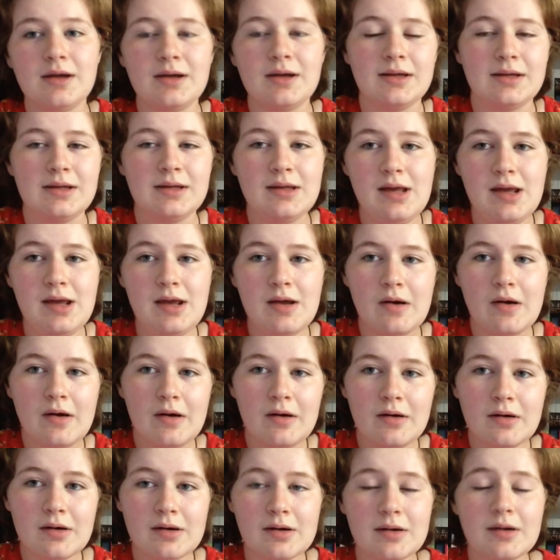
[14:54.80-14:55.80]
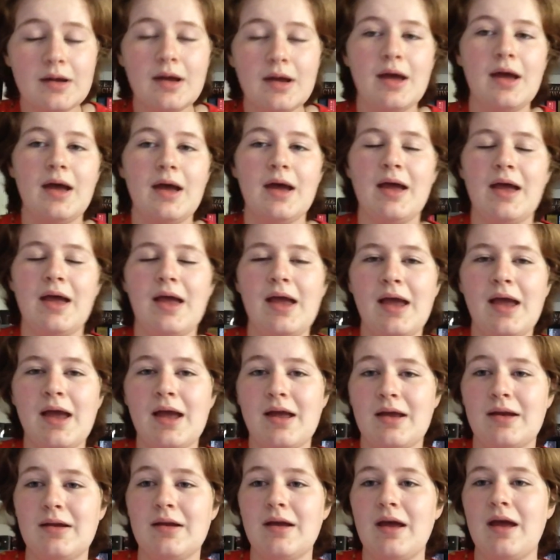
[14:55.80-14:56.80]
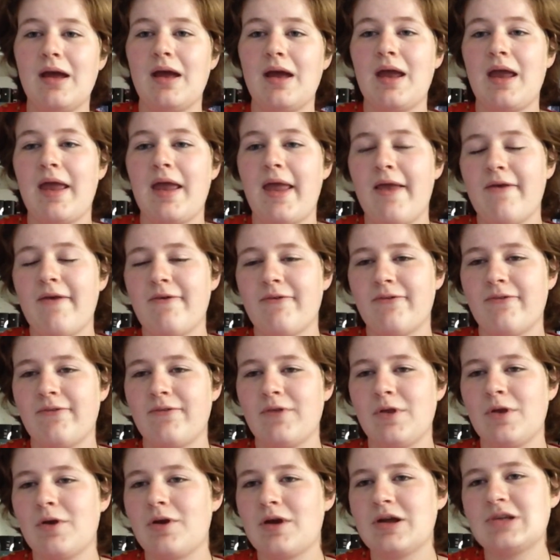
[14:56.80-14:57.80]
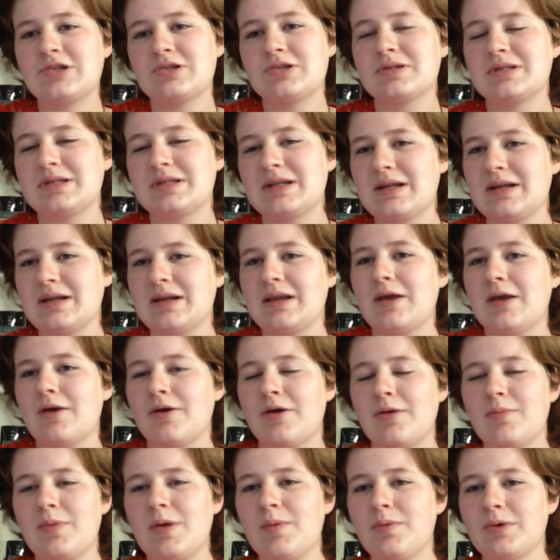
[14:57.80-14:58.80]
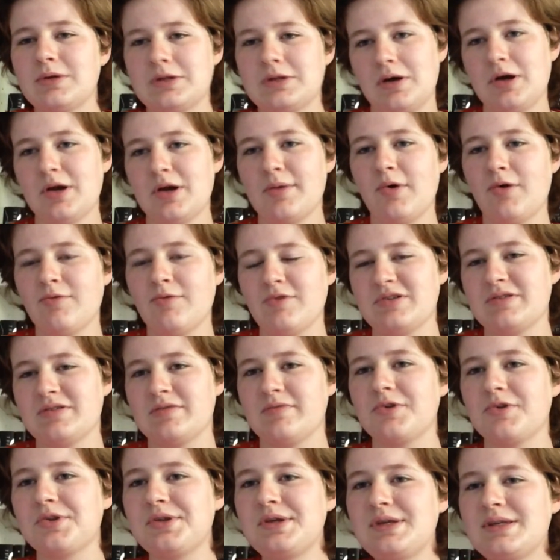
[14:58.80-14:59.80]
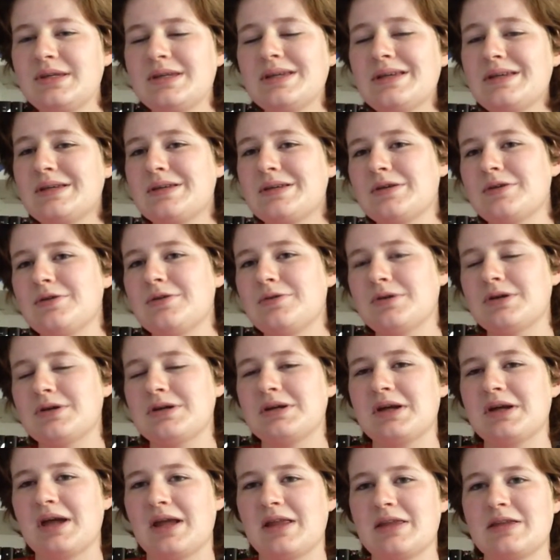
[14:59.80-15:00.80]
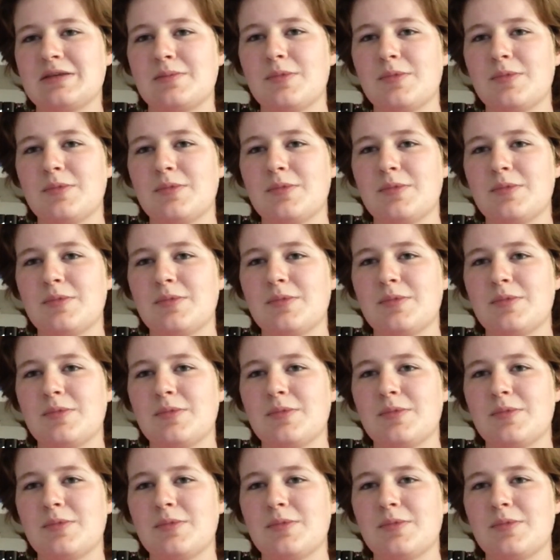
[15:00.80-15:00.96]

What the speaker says: Yeehaw! And if you're interested in hearing people talk about recent releases so you can get some